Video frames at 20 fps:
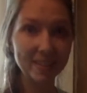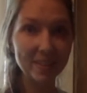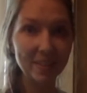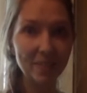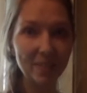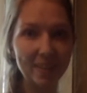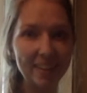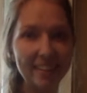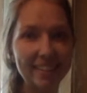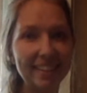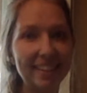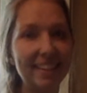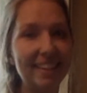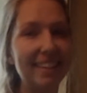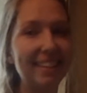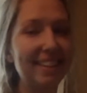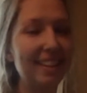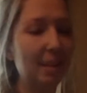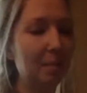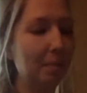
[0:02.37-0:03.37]
to work
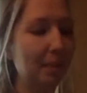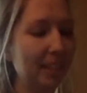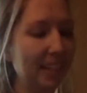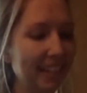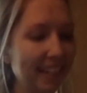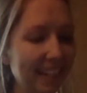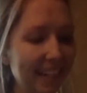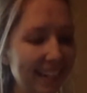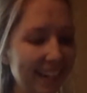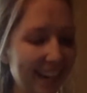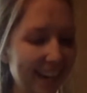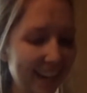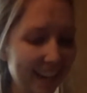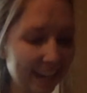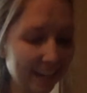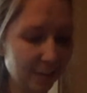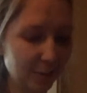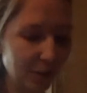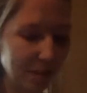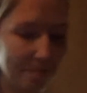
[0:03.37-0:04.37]
on a blanket I
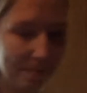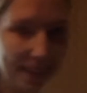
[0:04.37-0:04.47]
actually